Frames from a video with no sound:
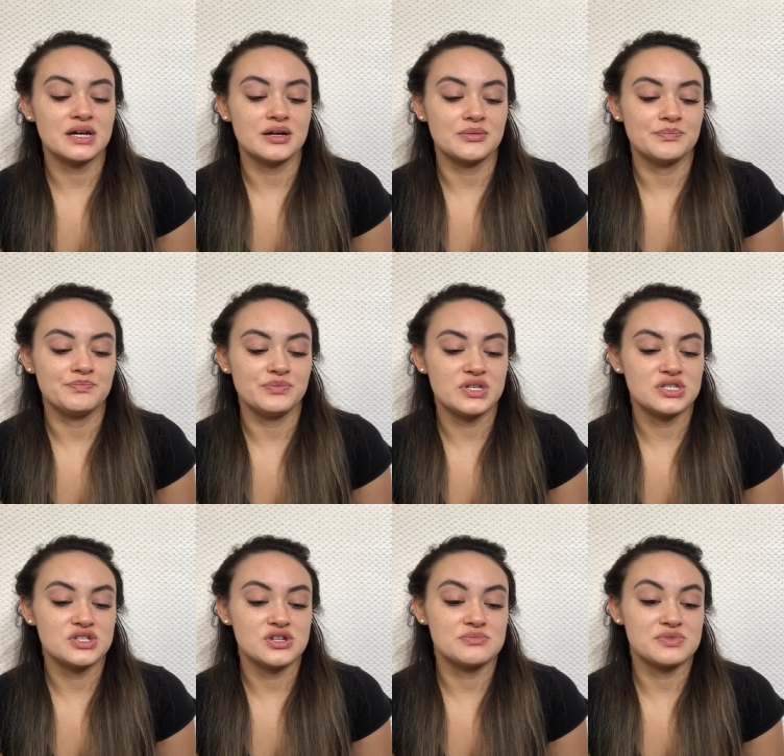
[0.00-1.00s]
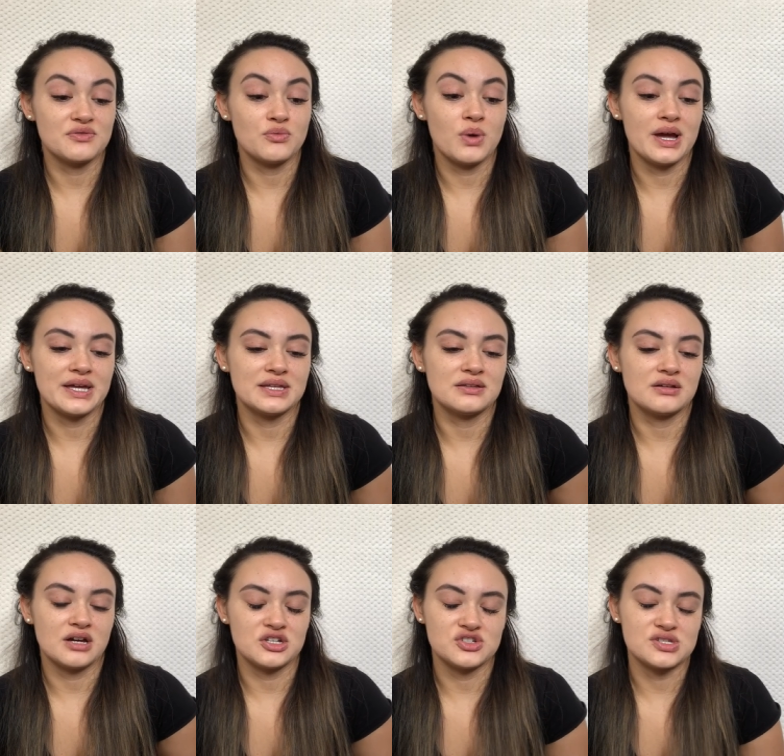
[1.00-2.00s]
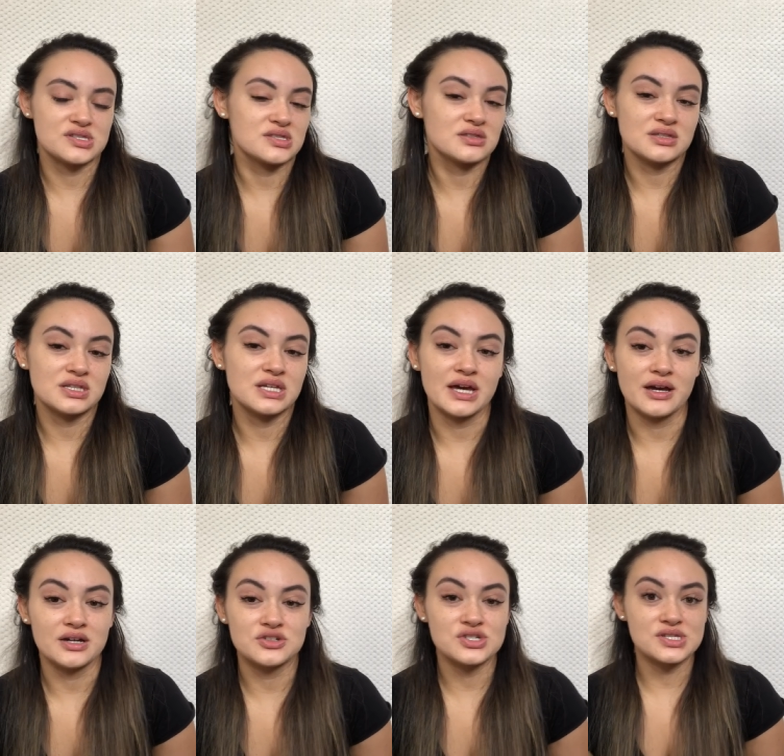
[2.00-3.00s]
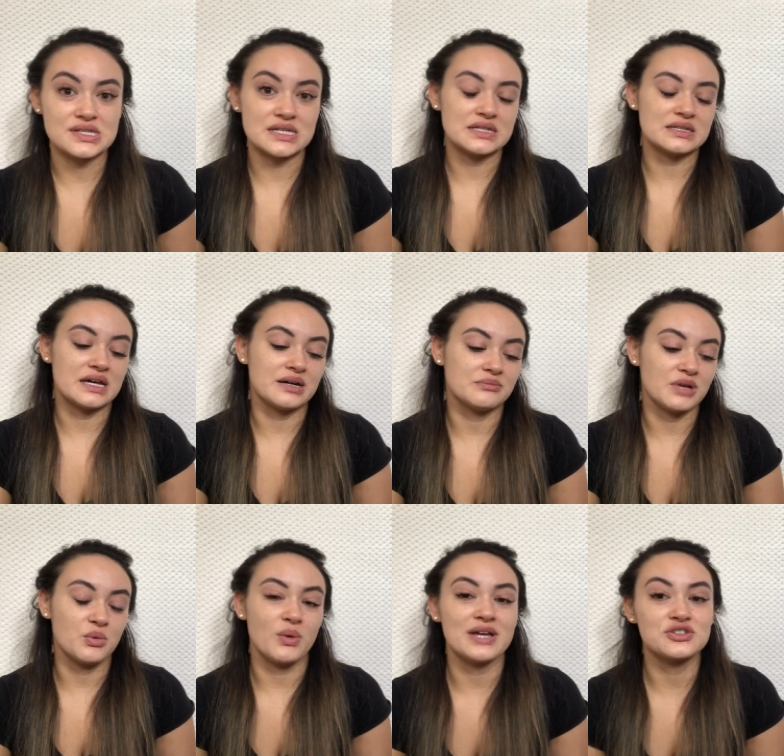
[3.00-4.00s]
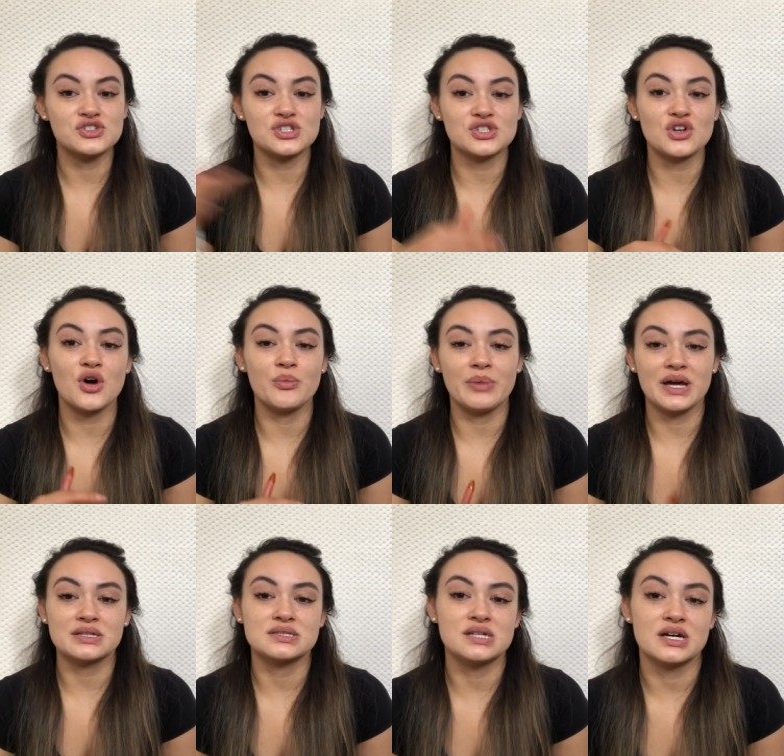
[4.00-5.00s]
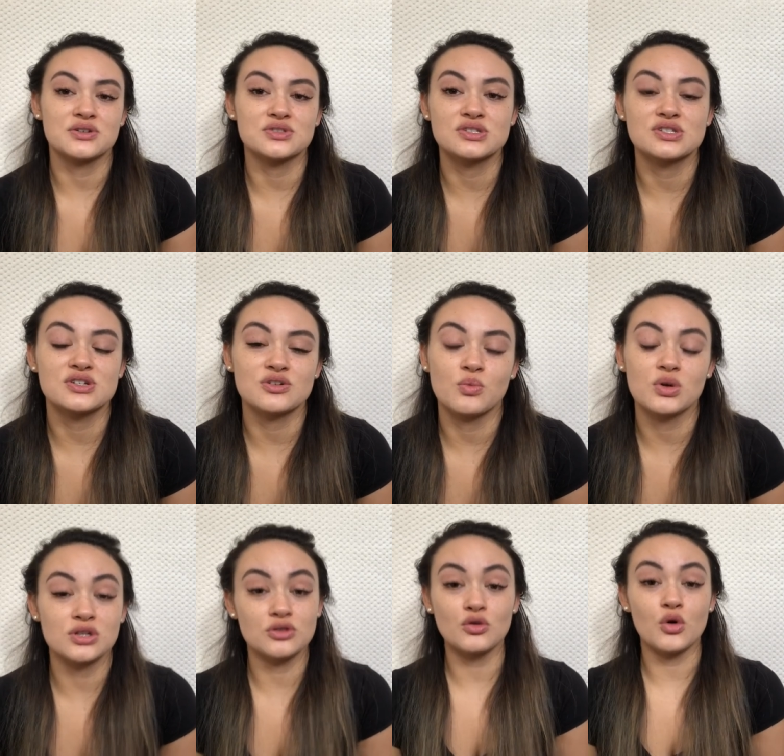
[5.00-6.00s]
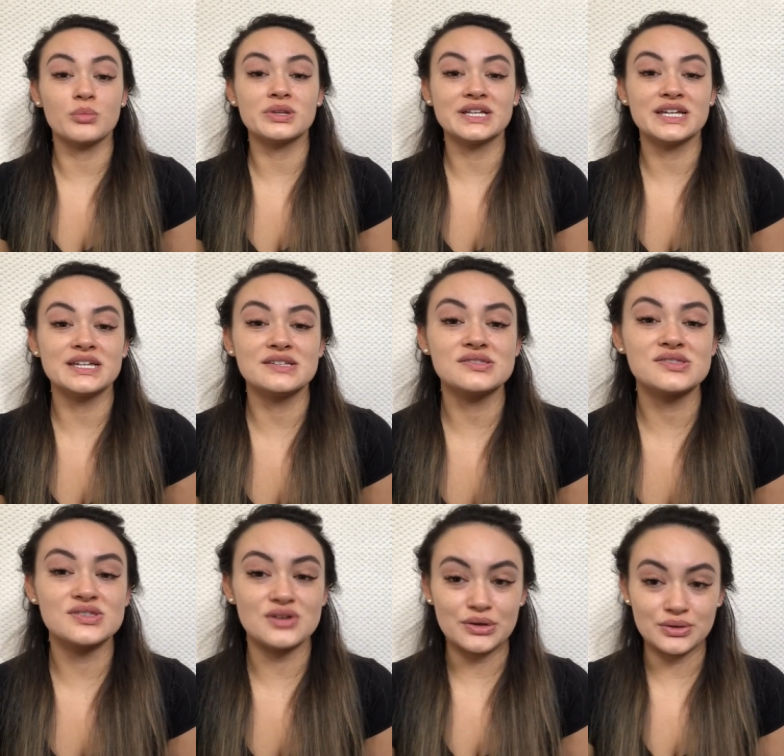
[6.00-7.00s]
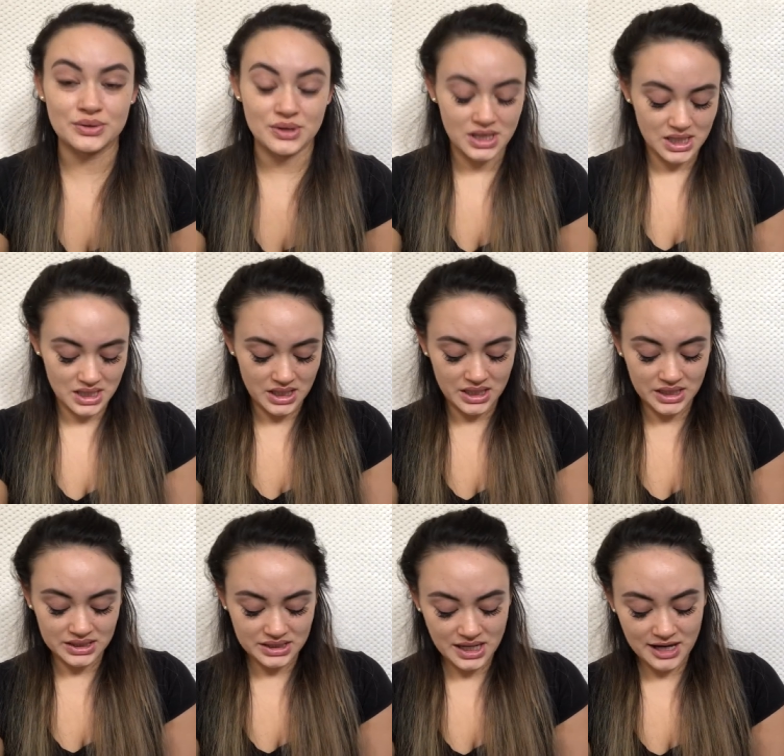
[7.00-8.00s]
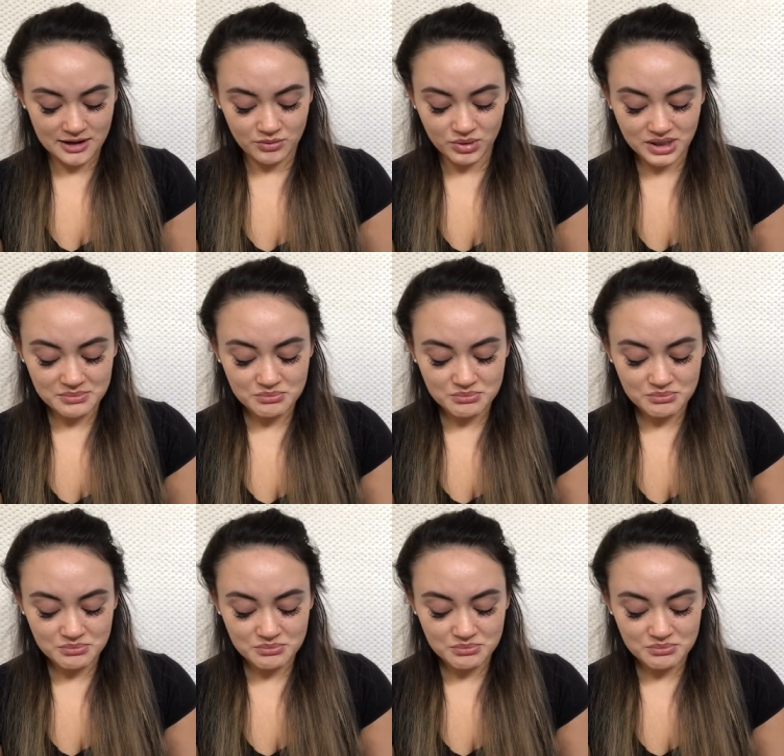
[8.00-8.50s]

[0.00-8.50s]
um, in terms of weight. I just, yeah, I just think that my weight's just gone back down to what it normally is. So yeah, what